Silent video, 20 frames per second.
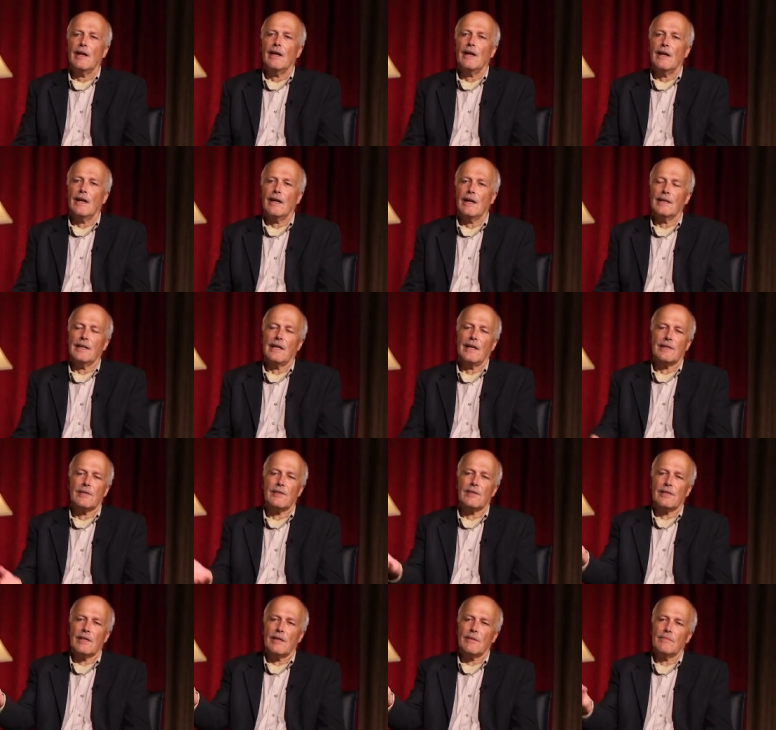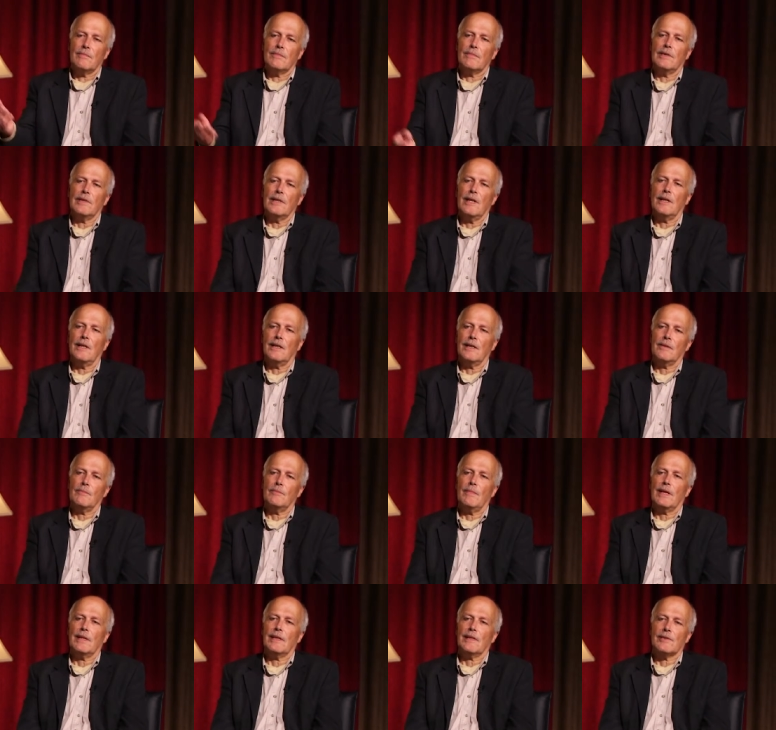And as some young
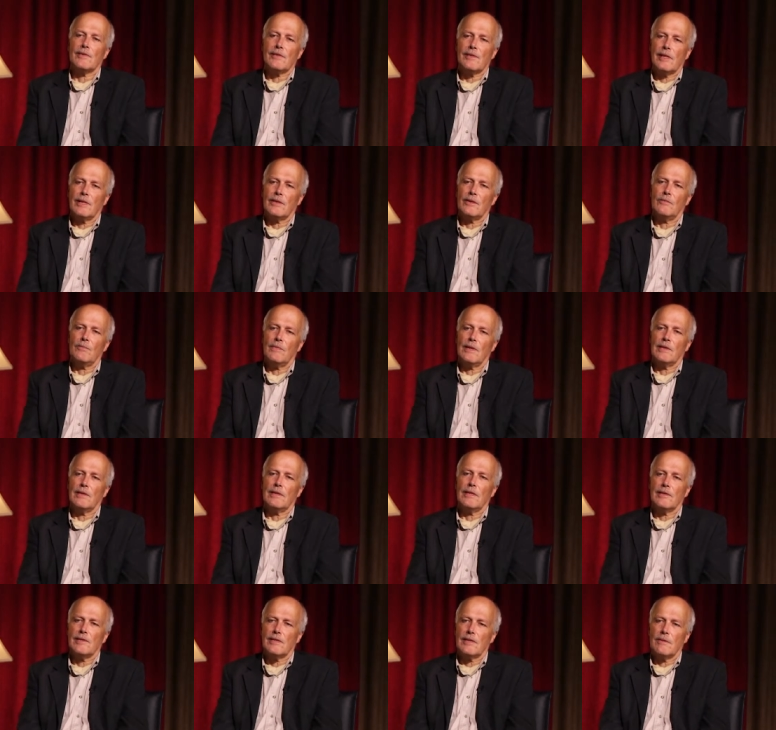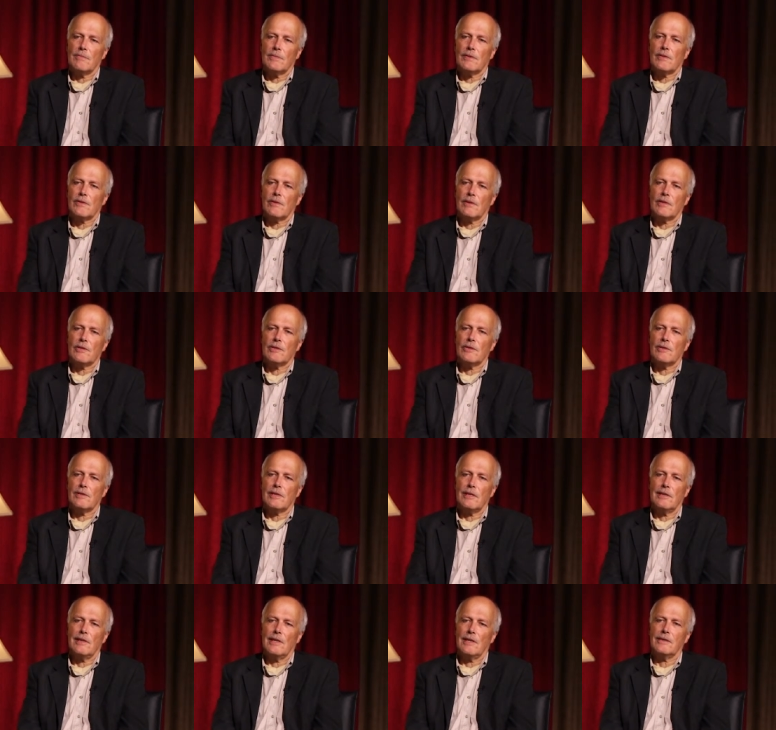man said on one of these demonstrations
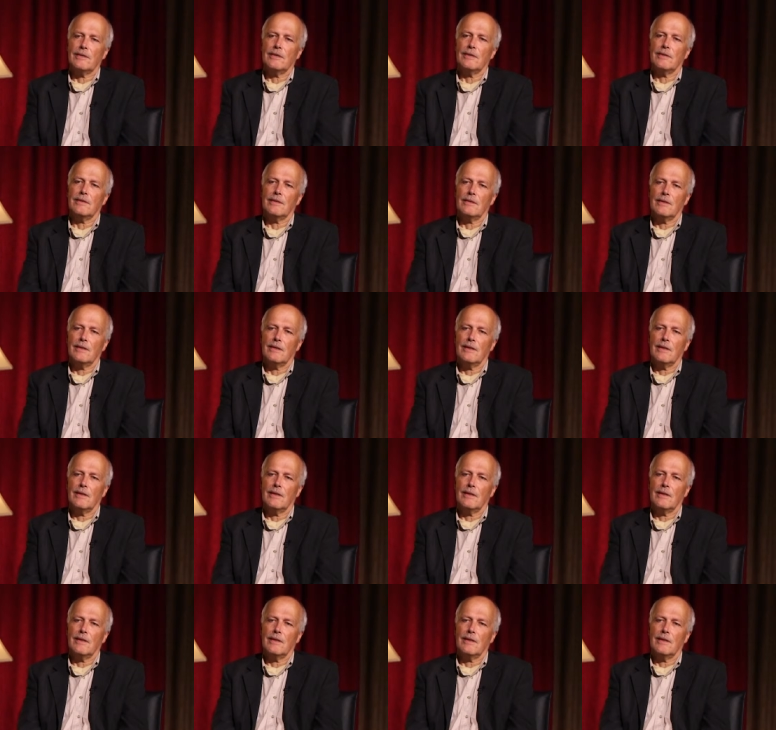in London